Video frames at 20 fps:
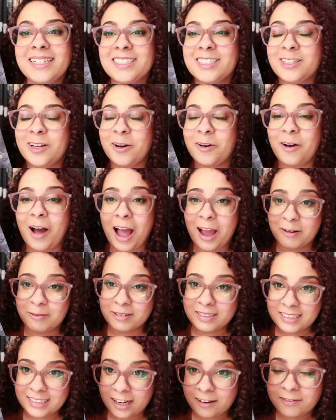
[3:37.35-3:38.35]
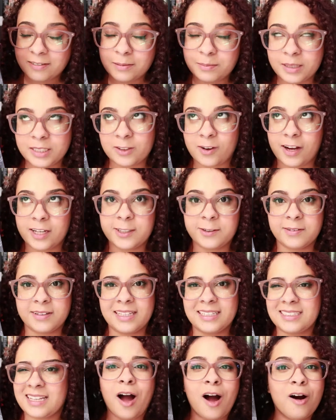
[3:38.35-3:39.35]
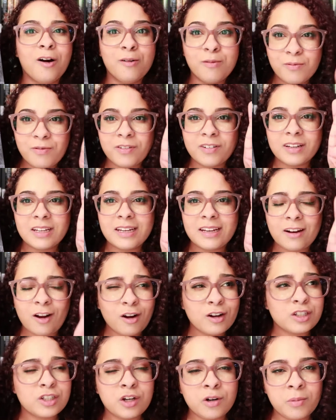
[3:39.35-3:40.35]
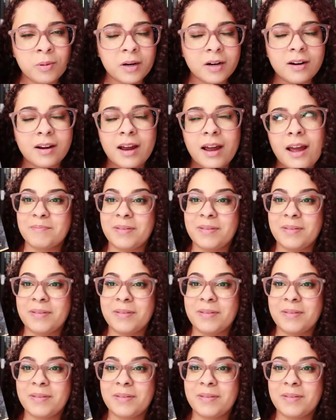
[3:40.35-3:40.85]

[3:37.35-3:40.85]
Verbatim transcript: So I will definitely be trying to read this hopefully in October.